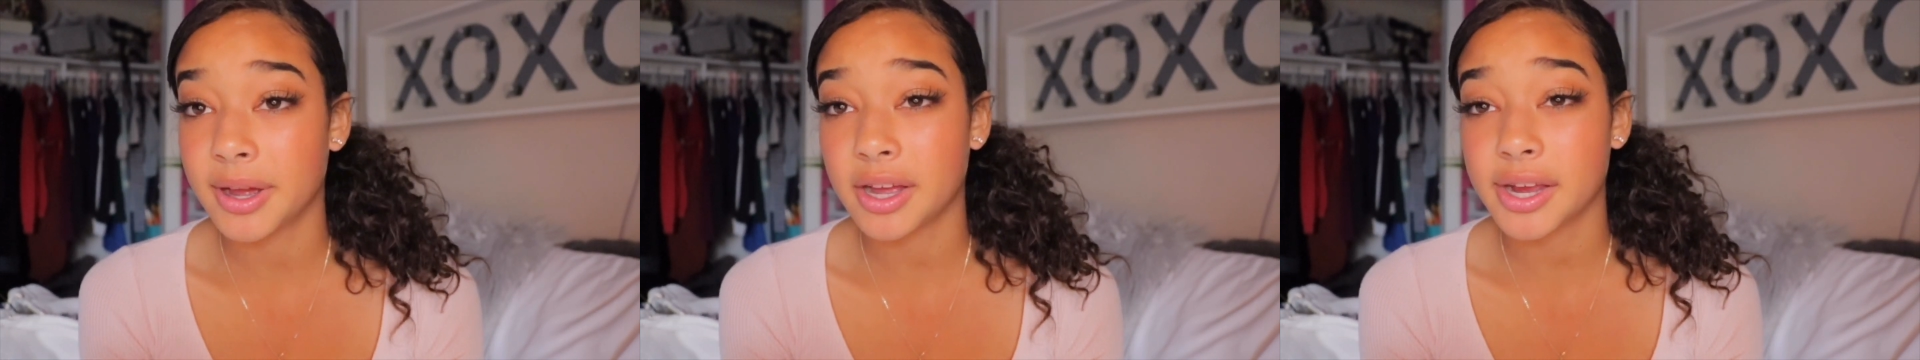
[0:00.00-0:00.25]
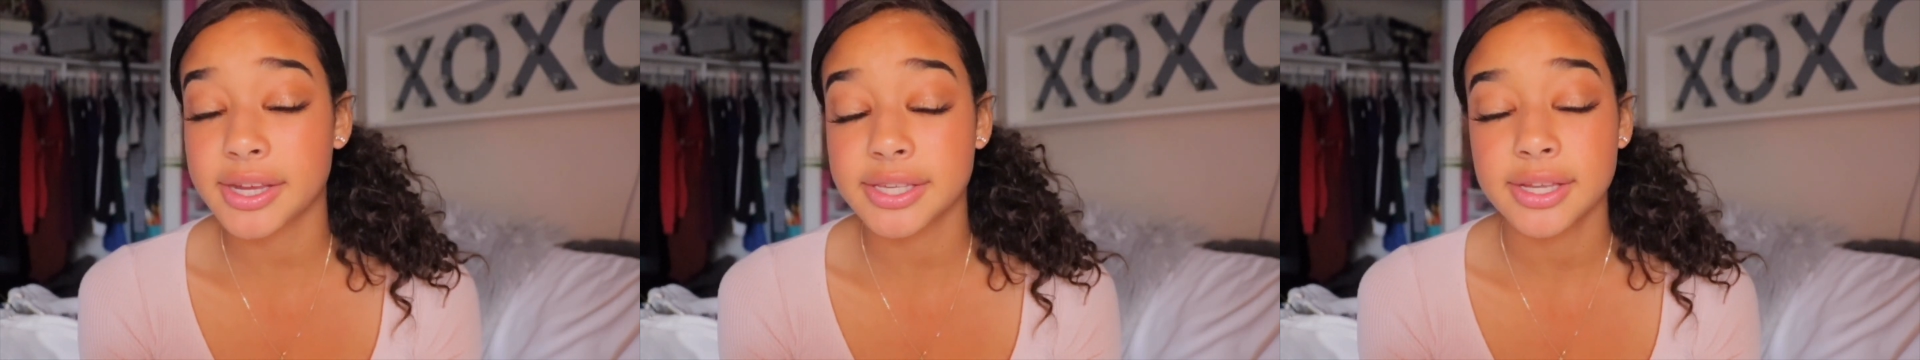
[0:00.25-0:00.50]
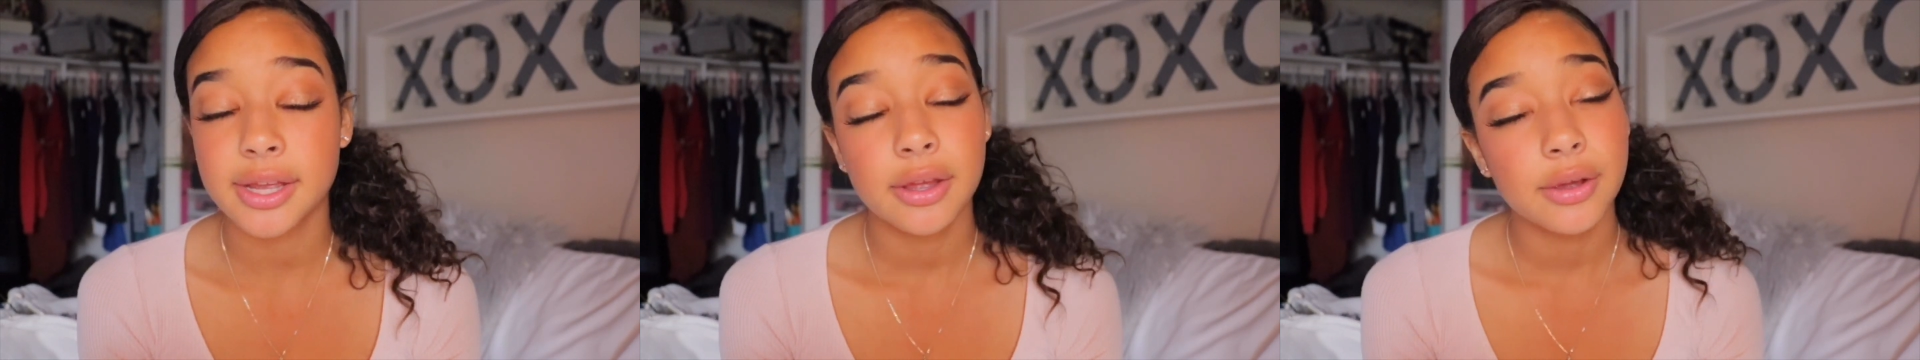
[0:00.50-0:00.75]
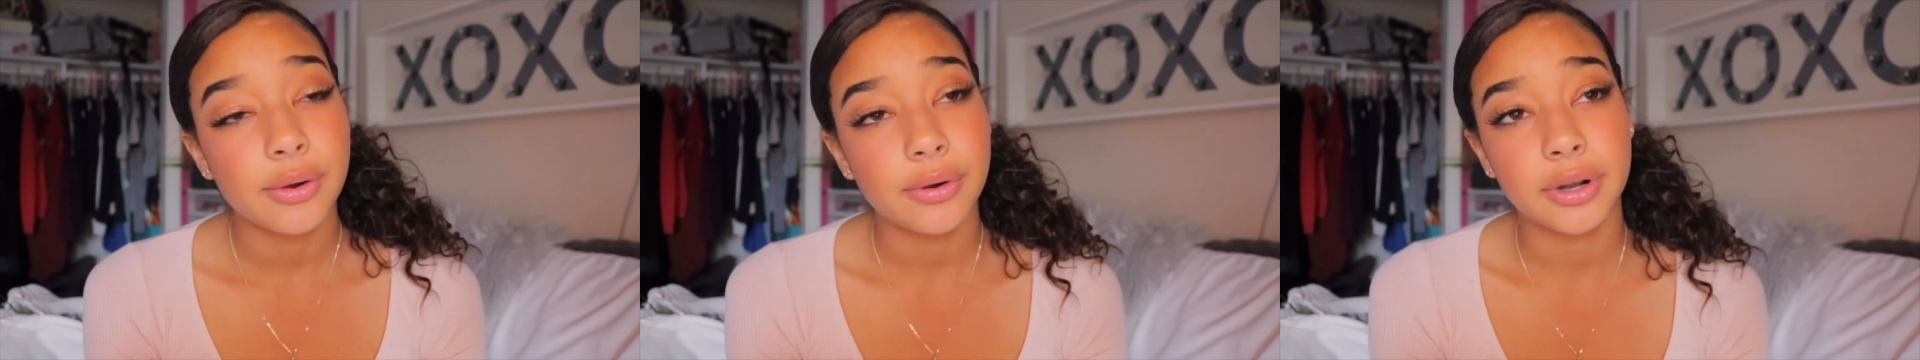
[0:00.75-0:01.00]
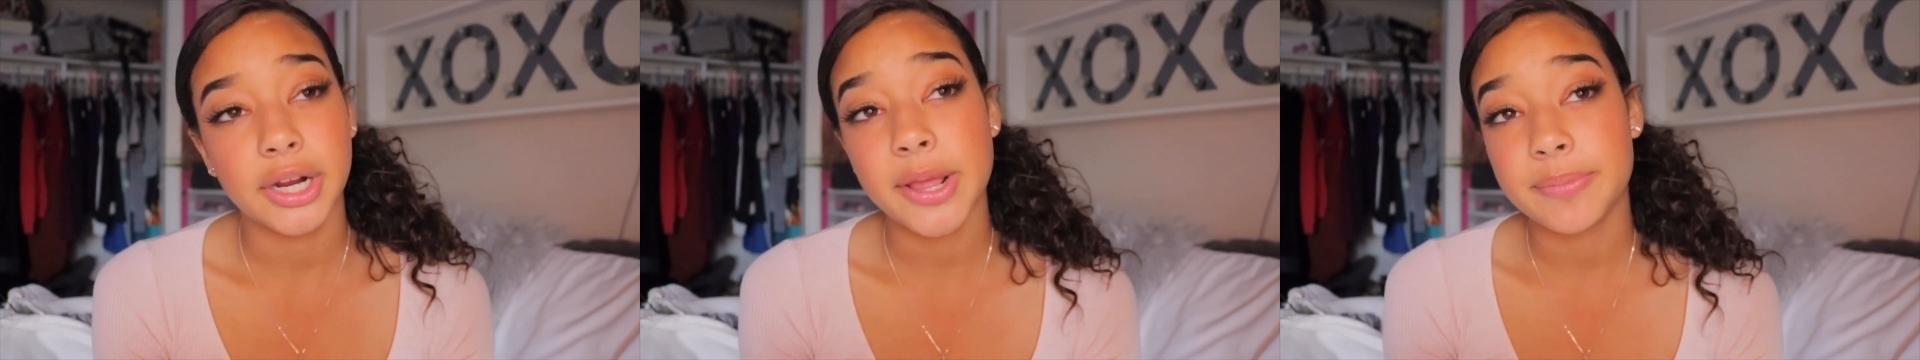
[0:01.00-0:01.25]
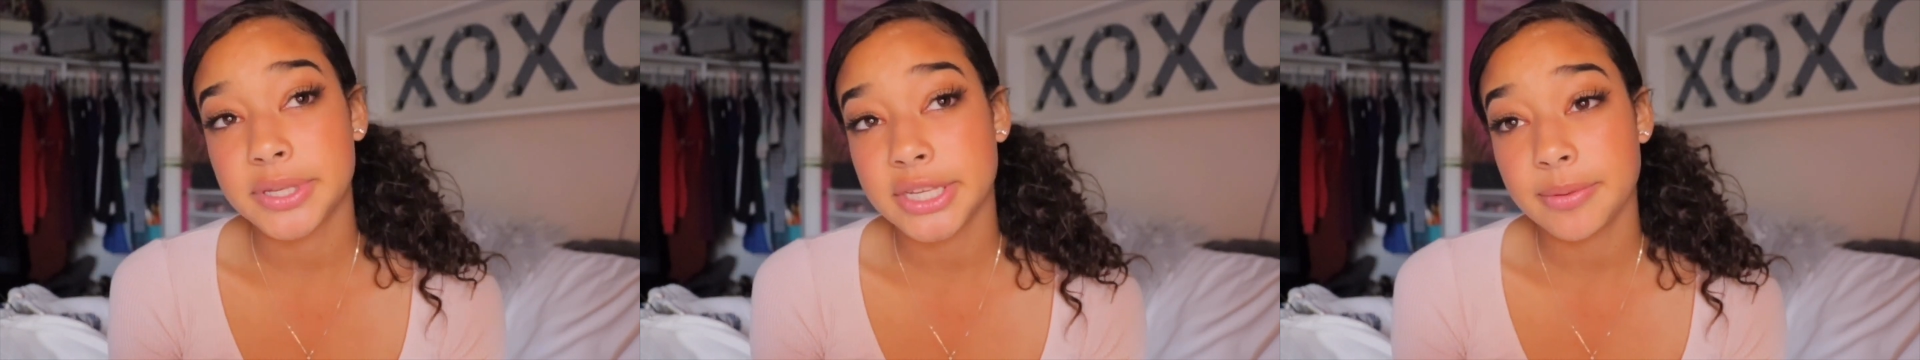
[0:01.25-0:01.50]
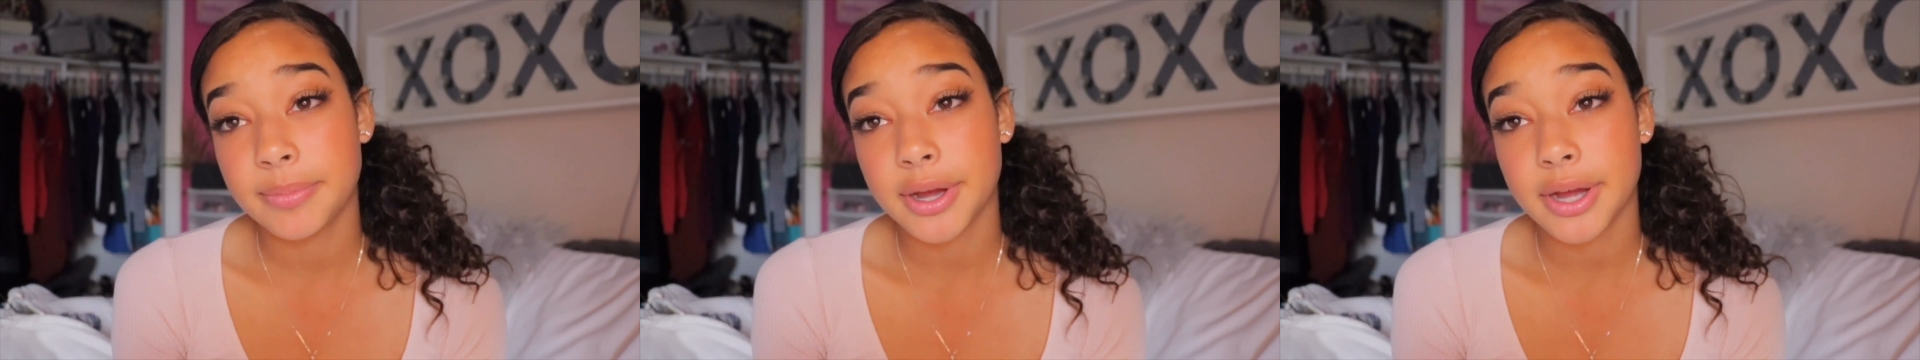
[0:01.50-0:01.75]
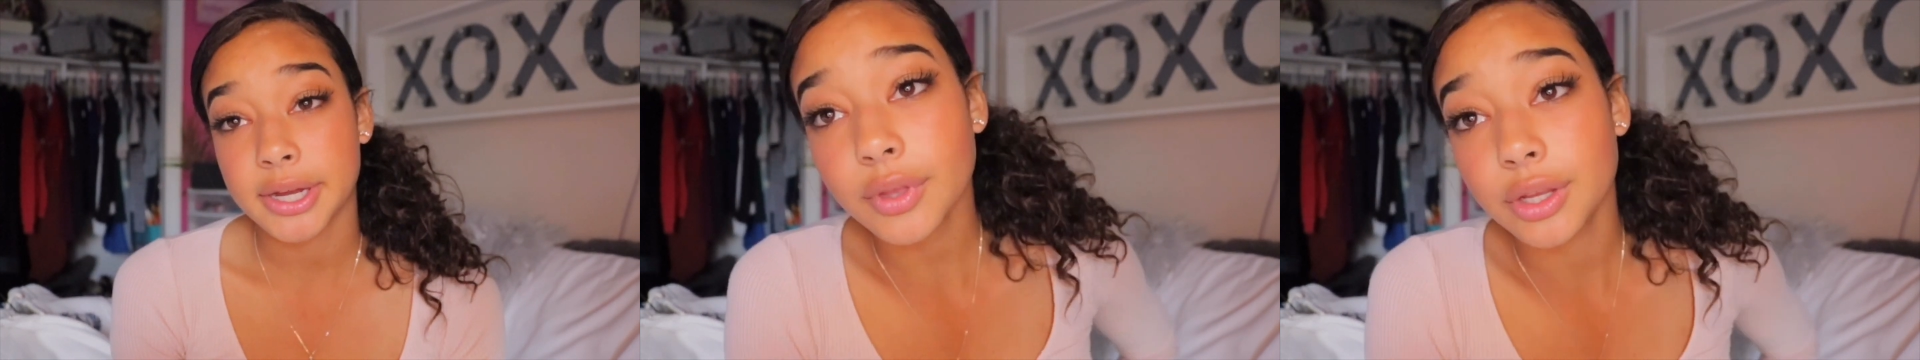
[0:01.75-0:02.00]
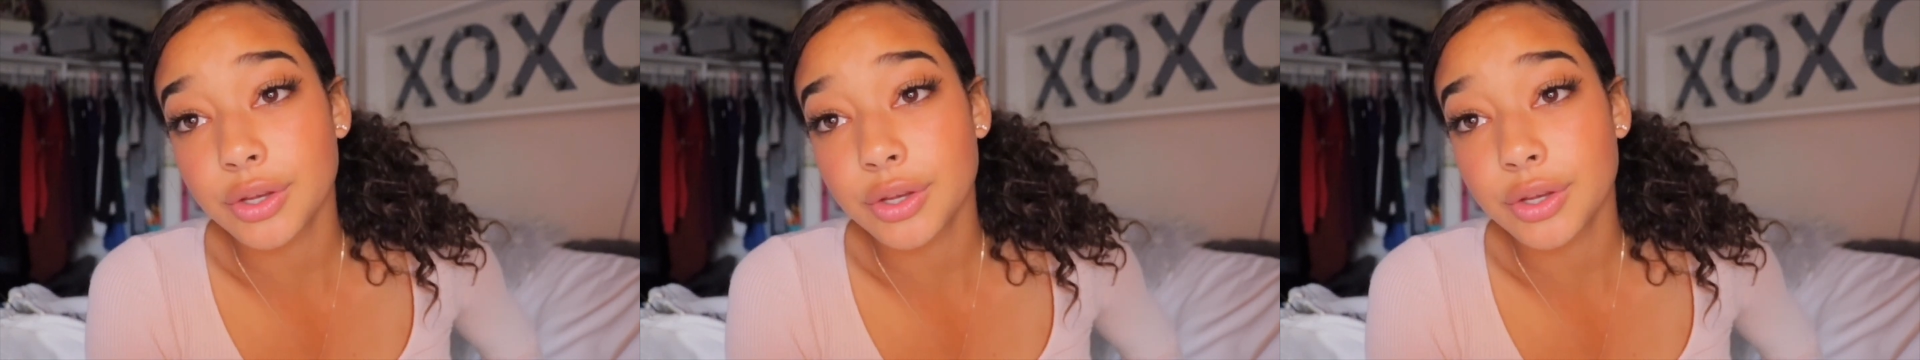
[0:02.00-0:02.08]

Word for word: box or an Ipsy box.